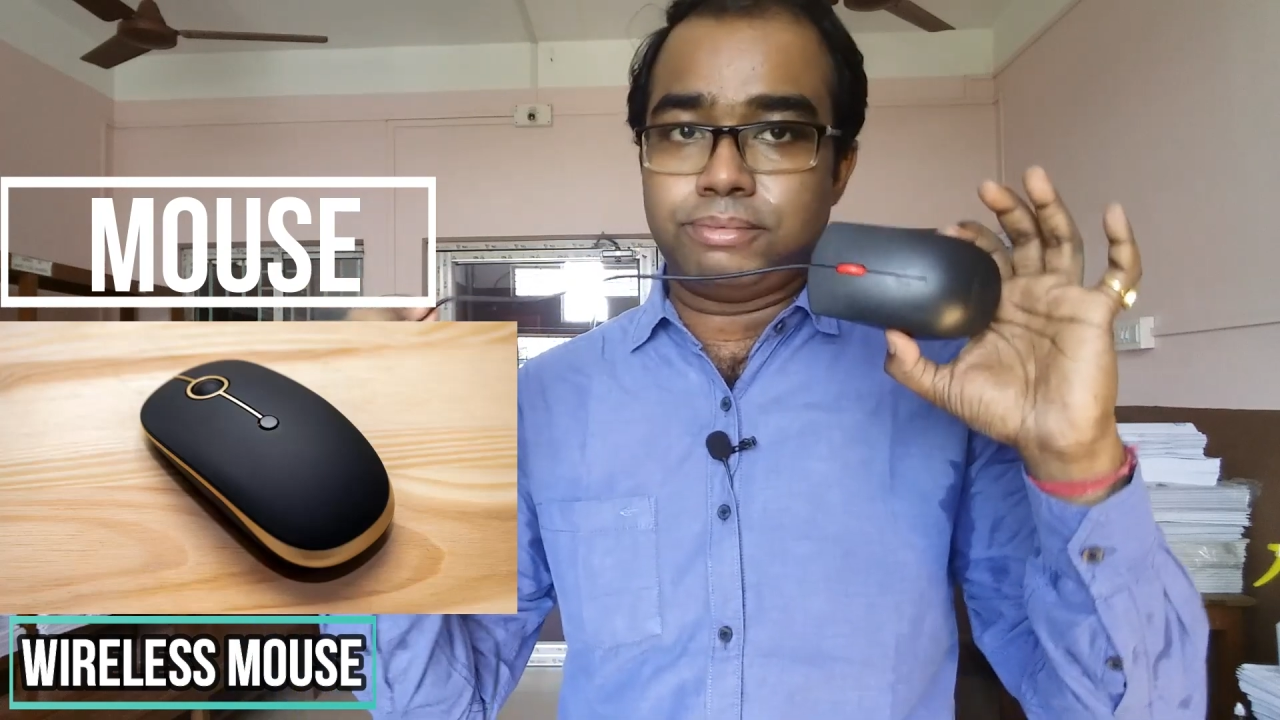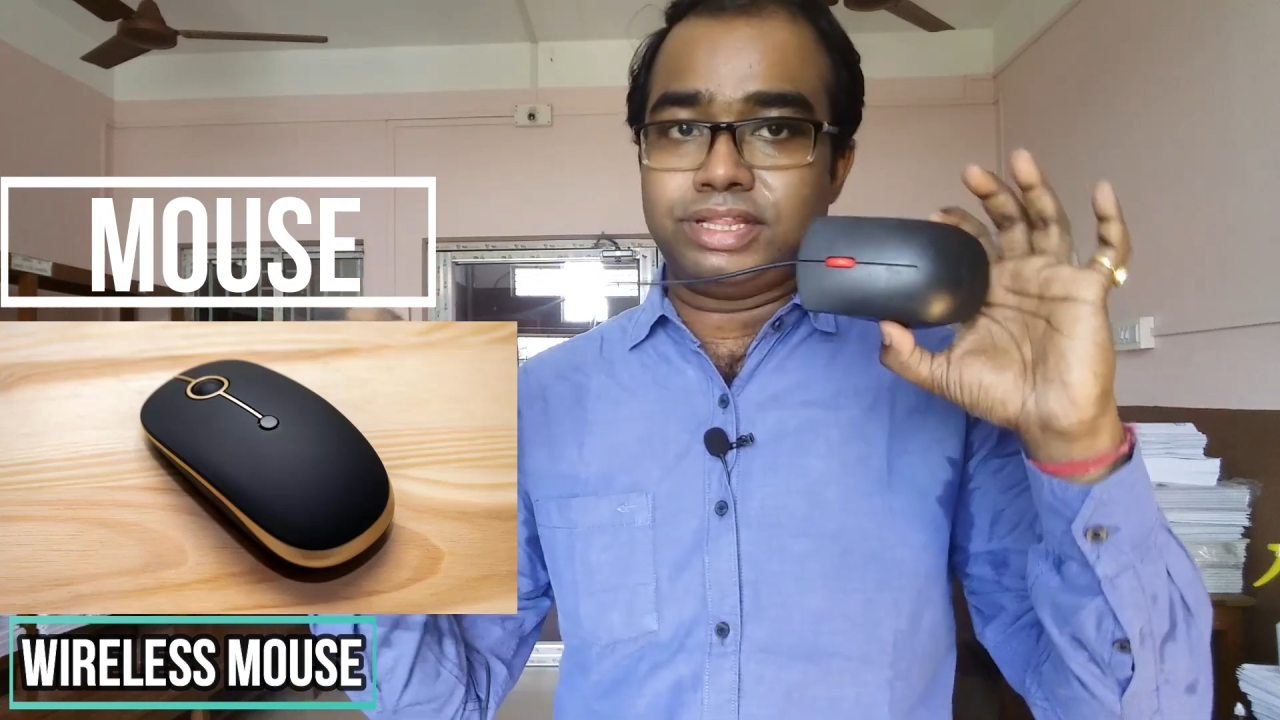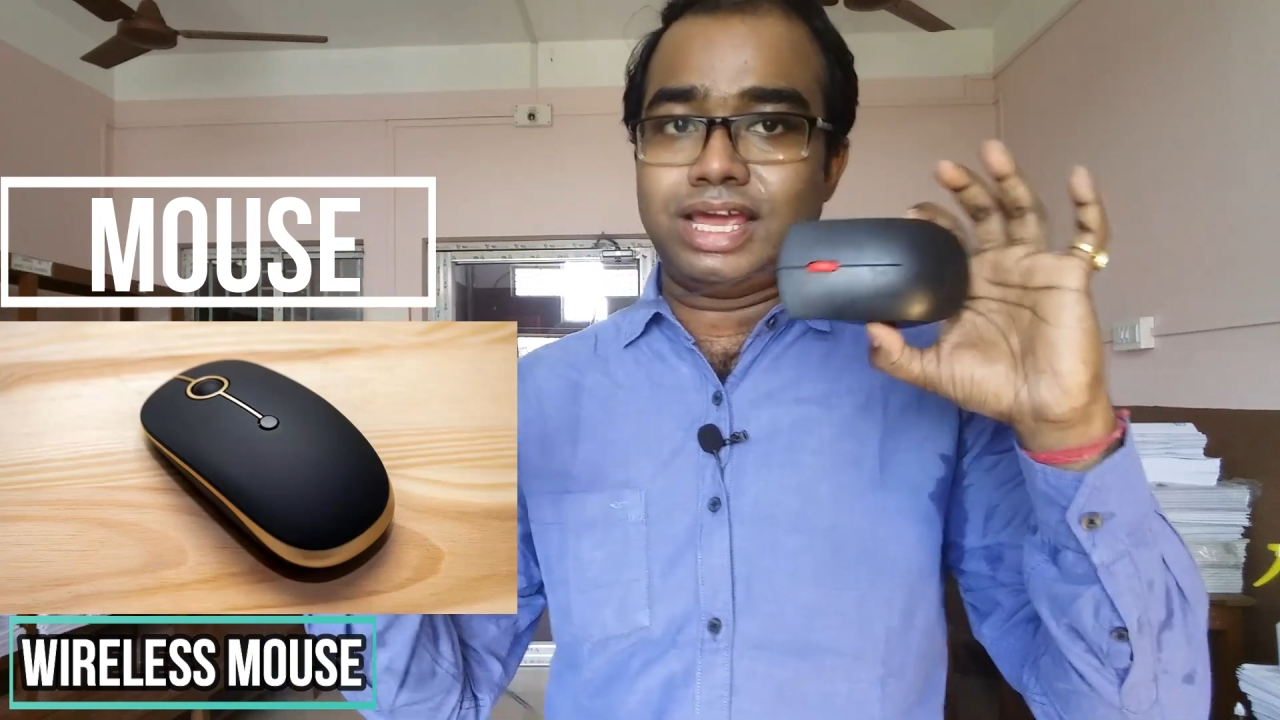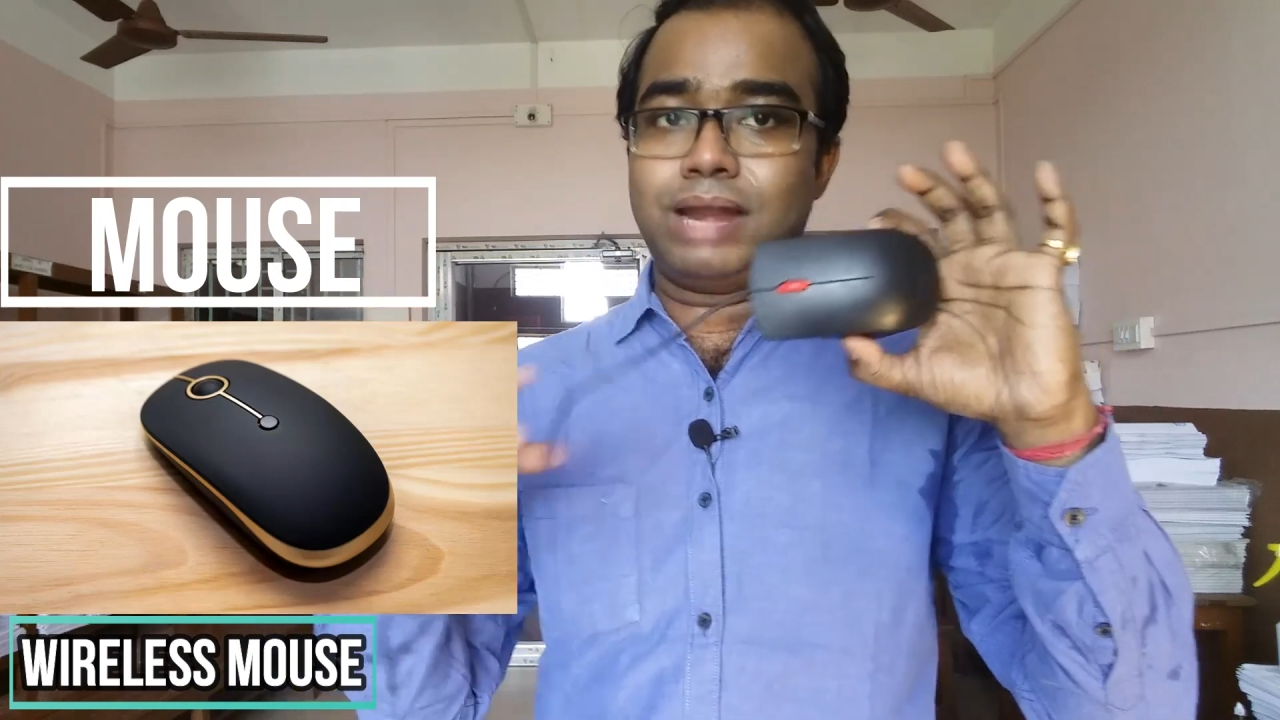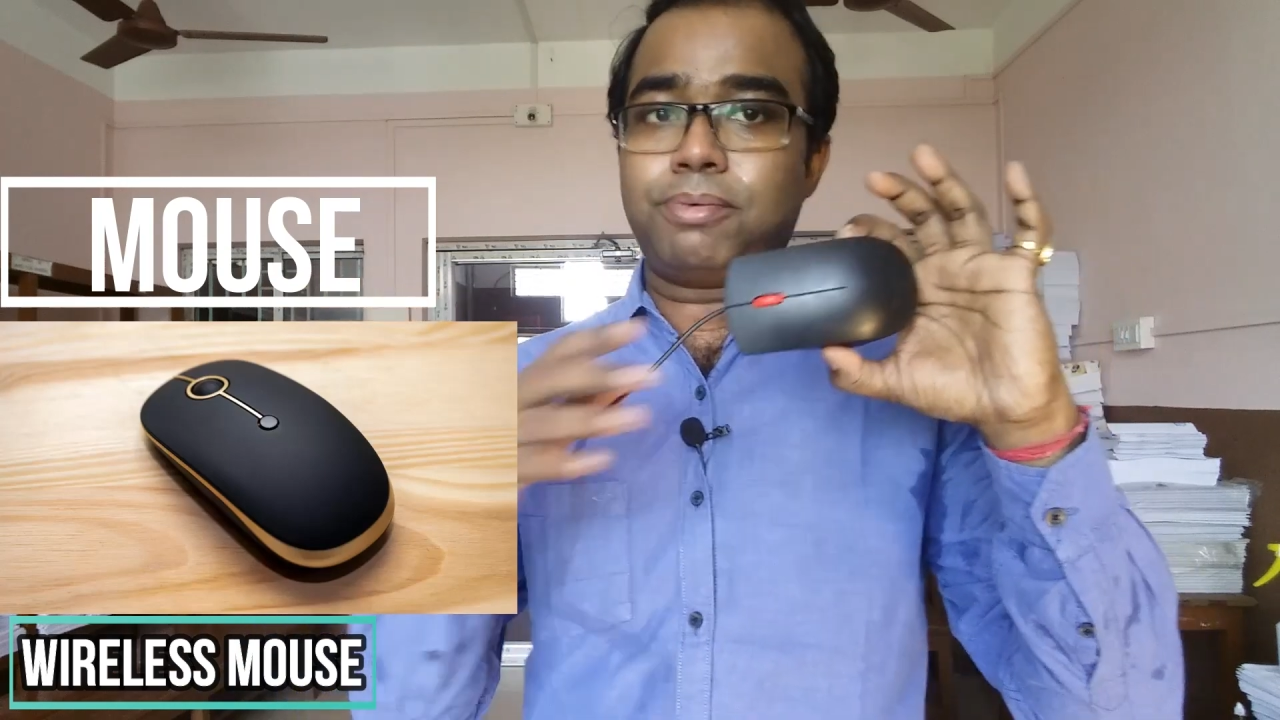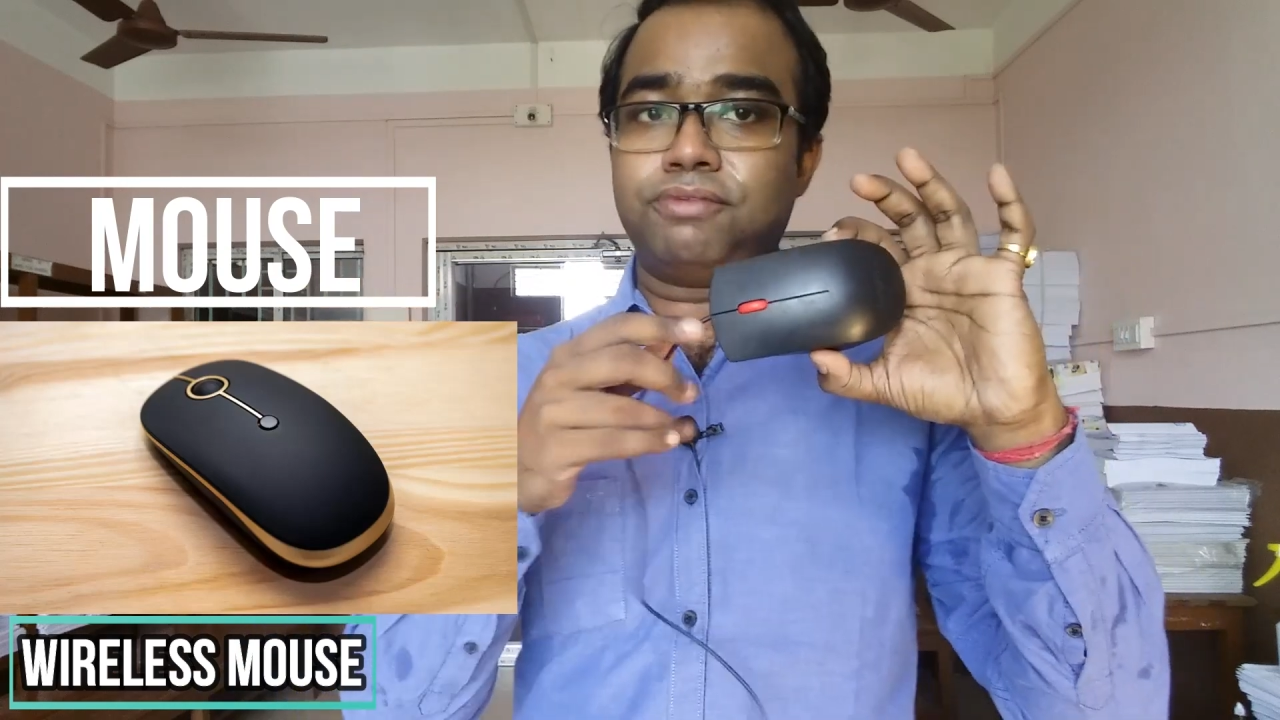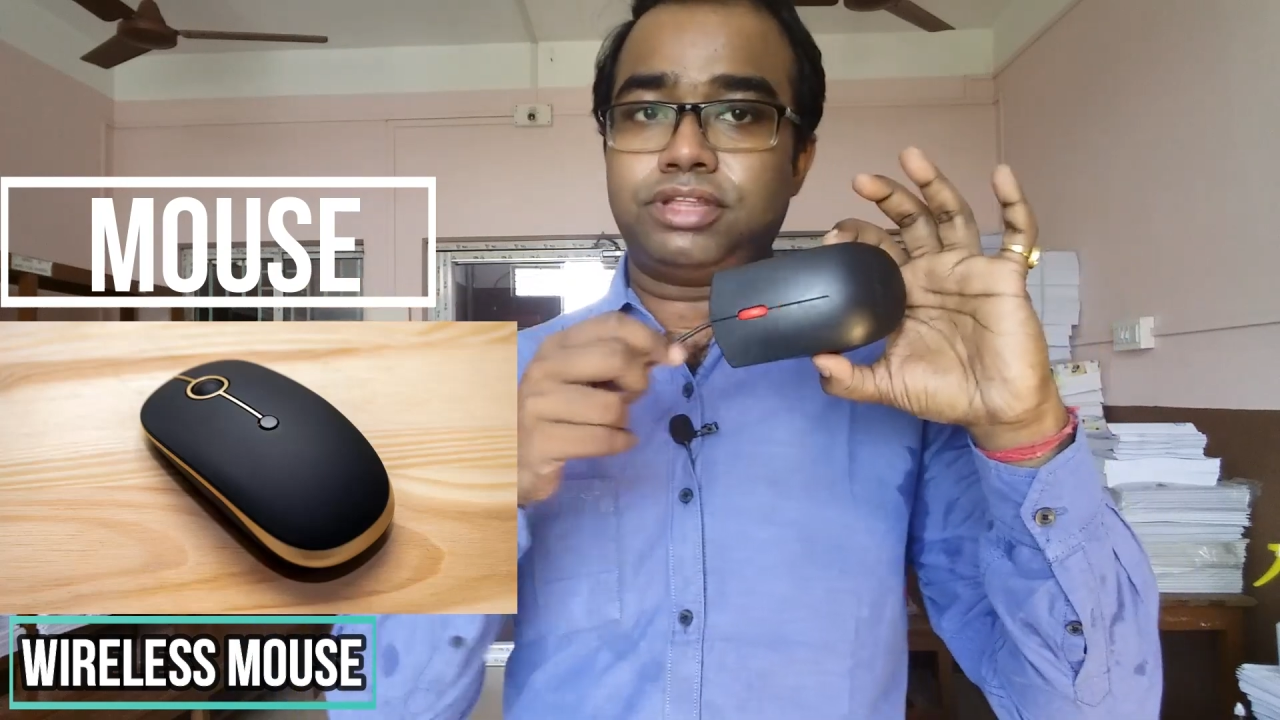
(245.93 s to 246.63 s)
with the help of